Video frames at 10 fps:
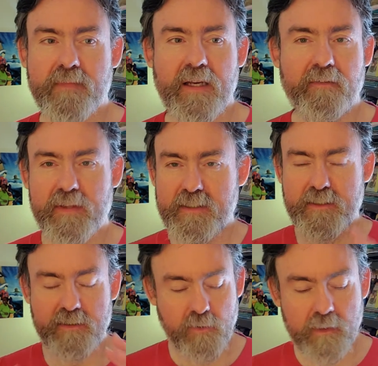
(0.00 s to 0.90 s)
everything's
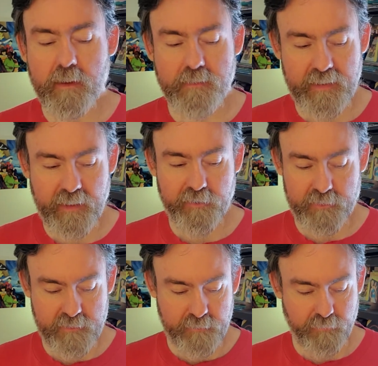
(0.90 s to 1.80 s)
just sort of come
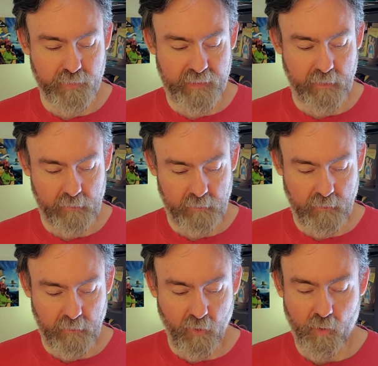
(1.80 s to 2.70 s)
together to put that on
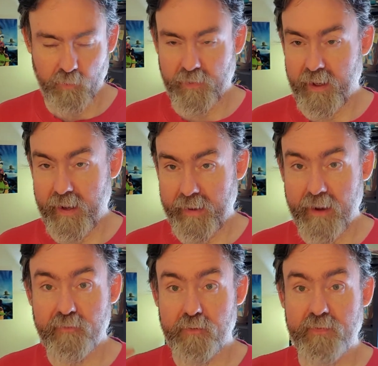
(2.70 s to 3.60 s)
hold. I
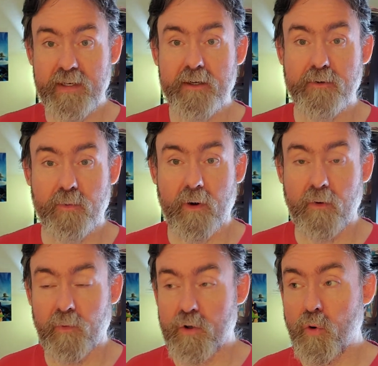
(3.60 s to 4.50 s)
have the video
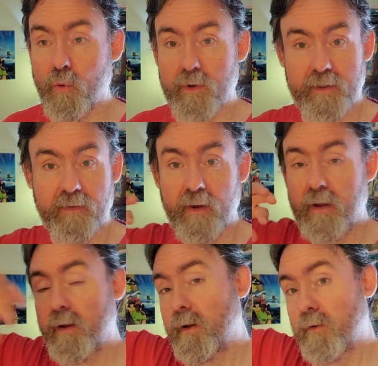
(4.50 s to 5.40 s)
recorded
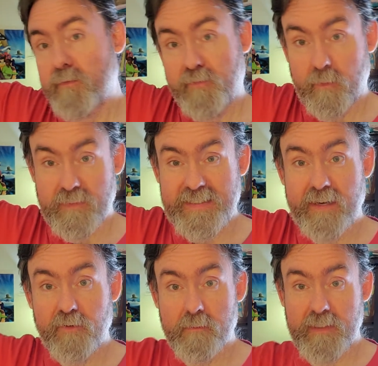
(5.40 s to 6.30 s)
from
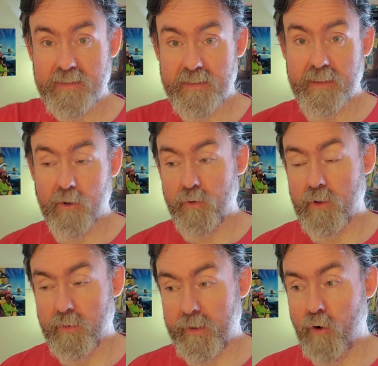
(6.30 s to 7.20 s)
several months ago
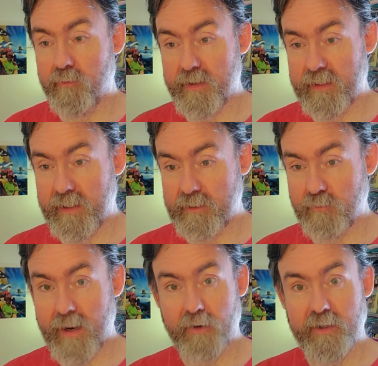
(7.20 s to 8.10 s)
going over the next
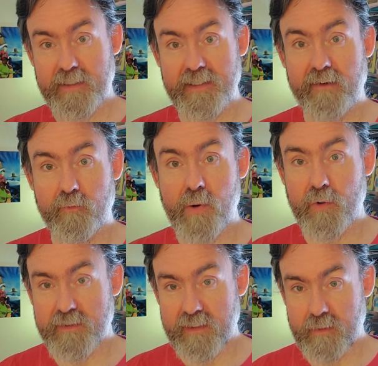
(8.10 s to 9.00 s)
round. I just haven't
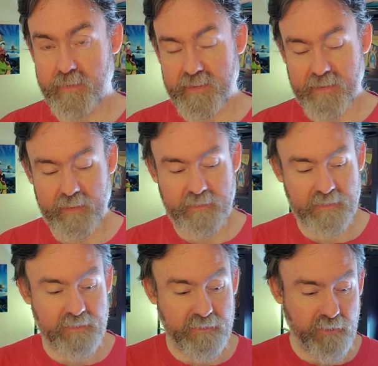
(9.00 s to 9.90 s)
posted it because I
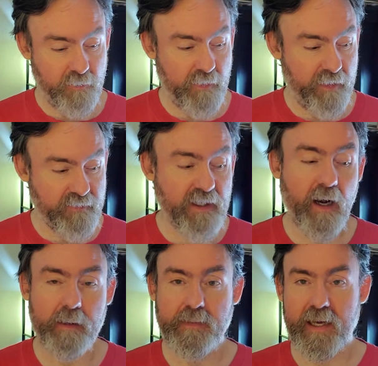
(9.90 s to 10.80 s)
just don't have
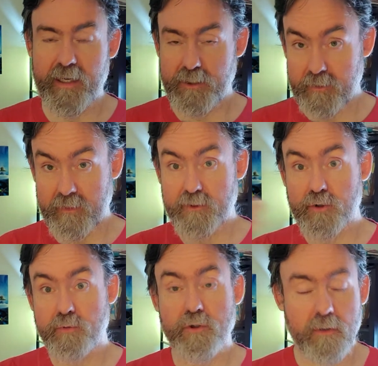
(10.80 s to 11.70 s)
time to actually
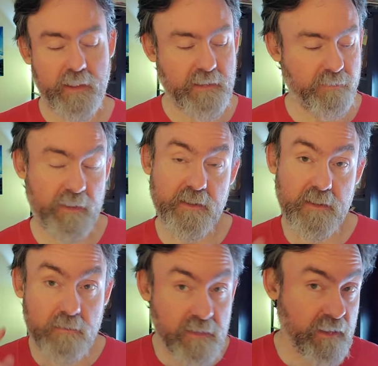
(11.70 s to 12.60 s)
do trades. But as
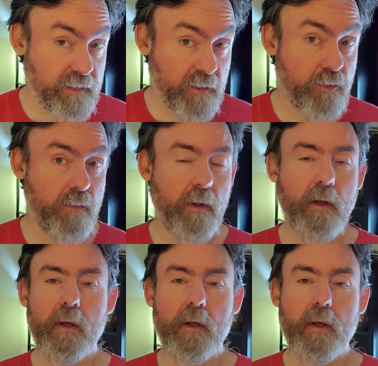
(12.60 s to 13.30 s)
soon as I do,